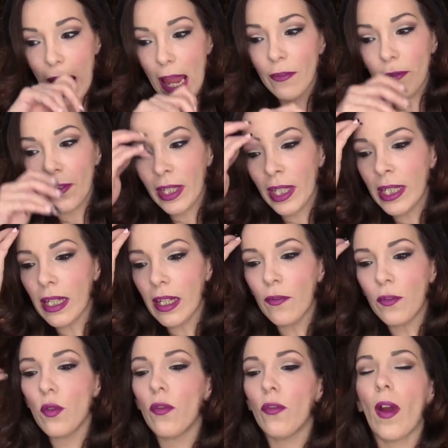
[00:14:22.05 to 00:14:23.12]
I feel like if
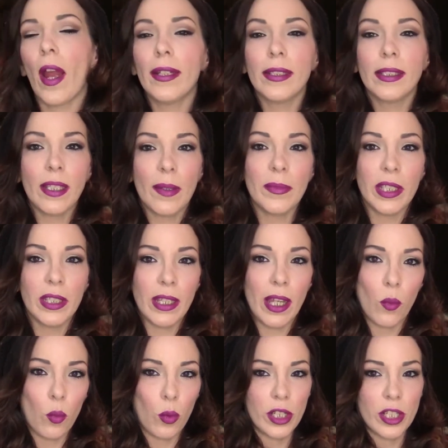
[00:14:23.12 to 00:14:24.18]
you find something
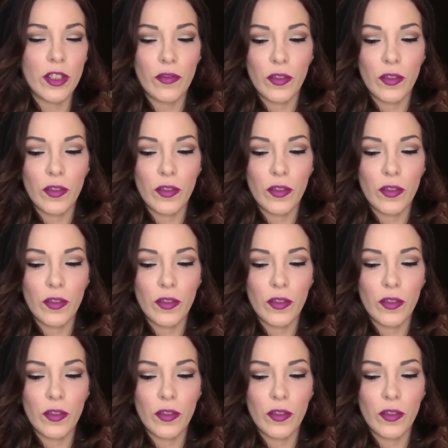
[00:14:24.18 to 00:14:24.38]
that works